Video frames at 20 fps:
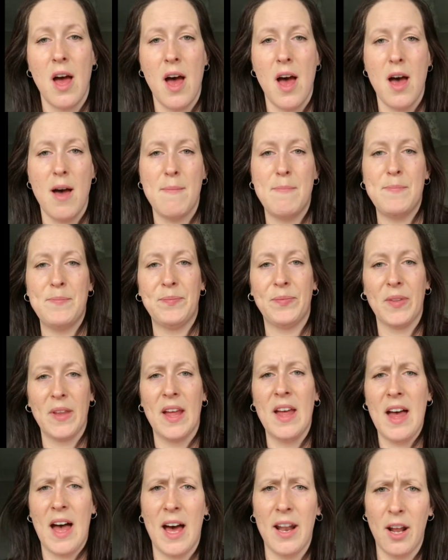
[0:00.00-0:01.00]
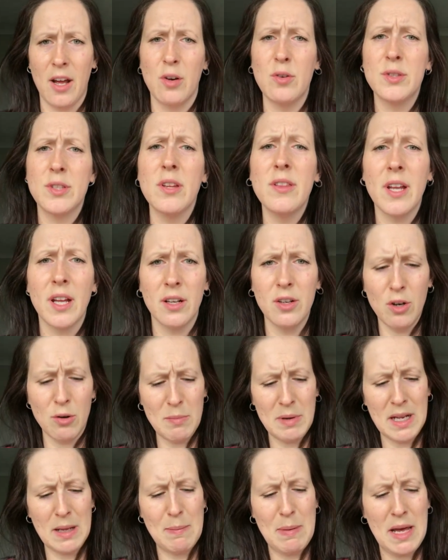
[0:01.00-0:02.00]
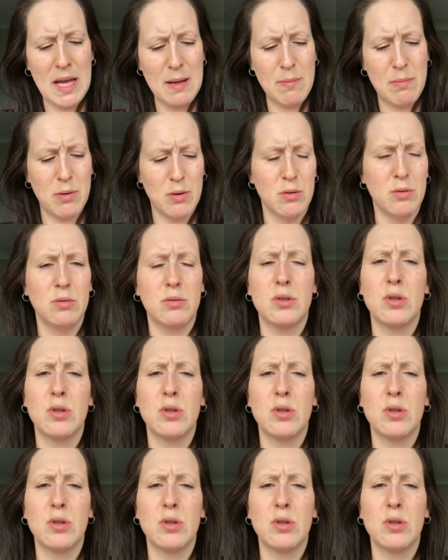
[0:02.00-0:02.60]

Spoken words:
and I also think not many people